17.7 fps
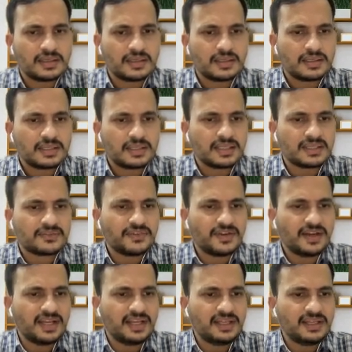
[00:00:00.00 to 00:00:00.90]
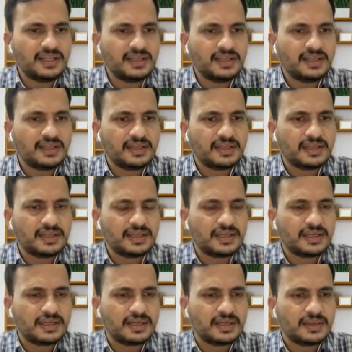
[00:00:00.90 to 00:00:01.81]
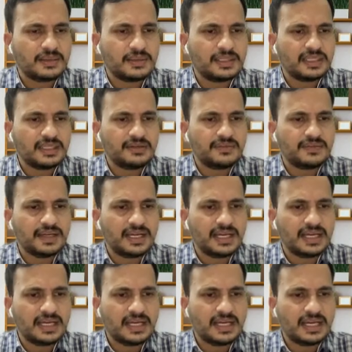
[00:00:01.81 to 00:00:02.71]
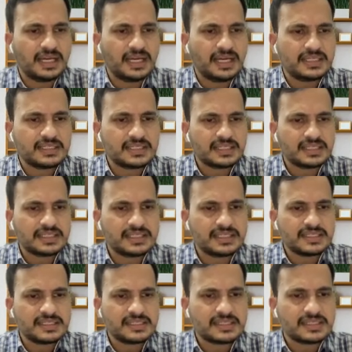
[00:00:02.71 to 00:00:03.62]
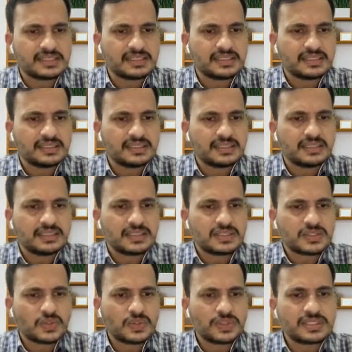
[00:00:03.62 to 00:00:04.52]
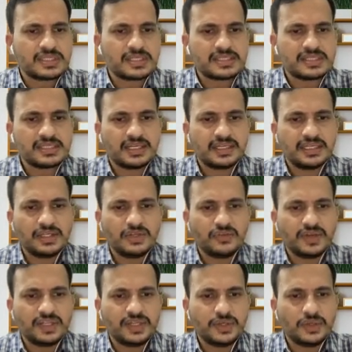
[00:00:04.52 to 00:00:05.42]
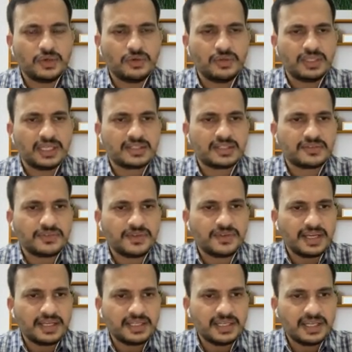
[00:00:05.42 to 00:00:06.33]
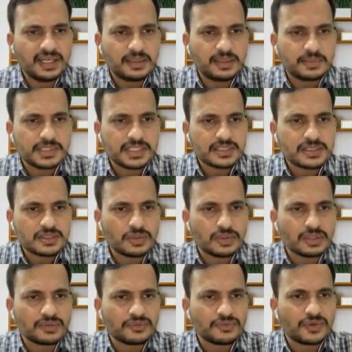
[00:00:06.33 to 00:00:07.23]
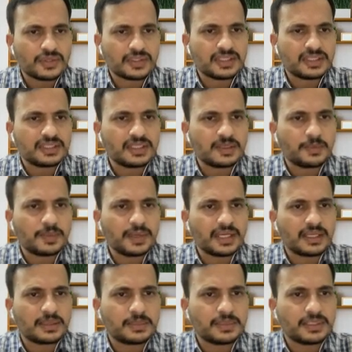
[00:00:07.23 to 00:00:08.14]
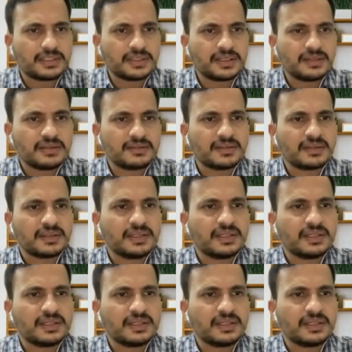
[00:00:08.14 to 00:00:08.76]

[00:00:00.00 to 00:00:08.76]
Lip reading: That's fine. I will leave as it is. So results in a new window. That's fine. I am just looking for the other parameters.